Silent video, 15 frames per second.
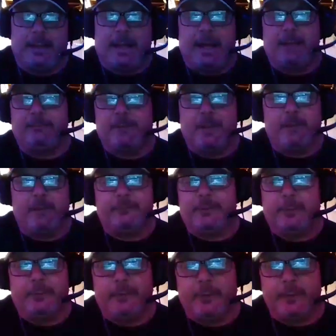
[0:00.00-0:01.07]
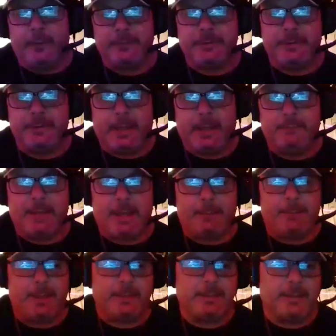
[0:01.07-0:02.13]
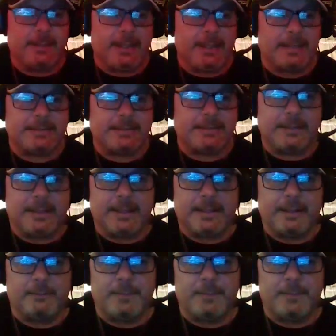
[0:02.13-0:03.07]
I've loved doing those. I've not been to the Edson yet.